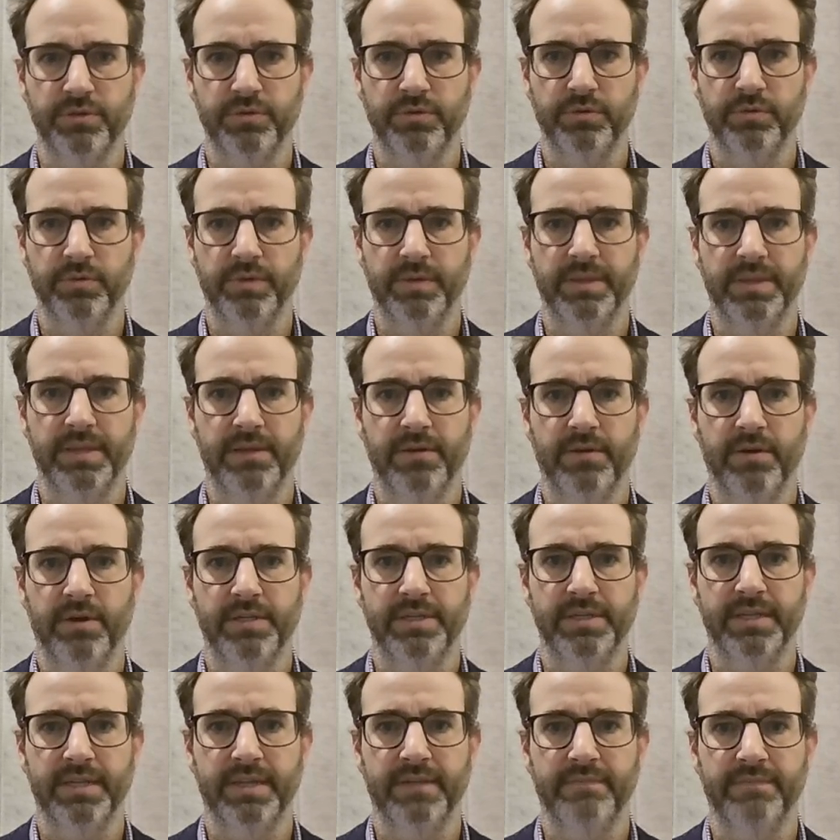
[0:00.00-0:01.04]
do with their
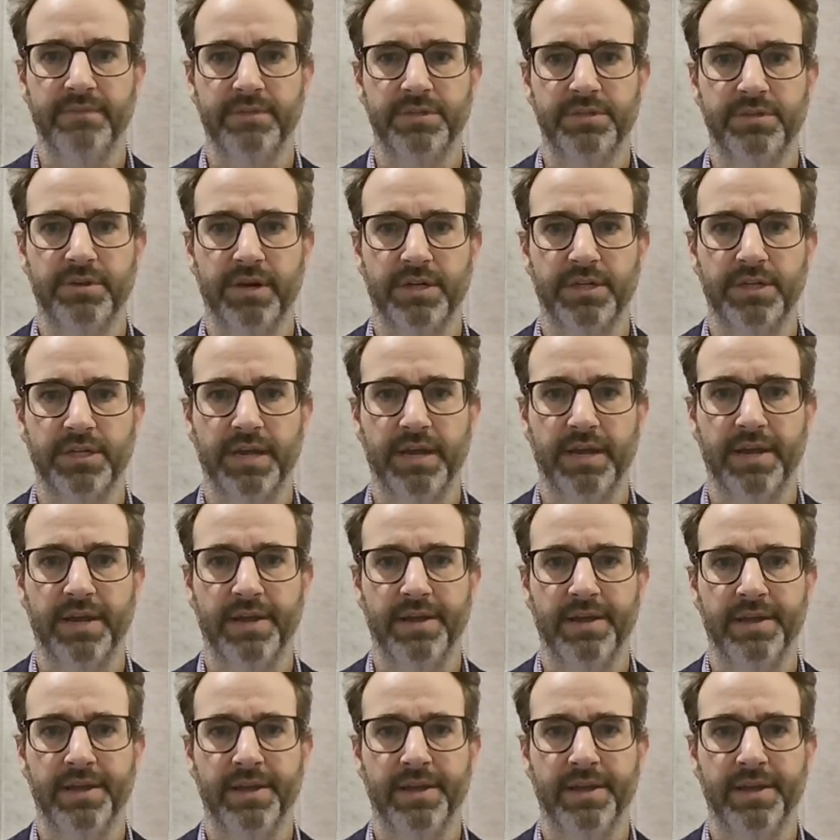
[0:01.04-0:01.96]
IT infrastructure?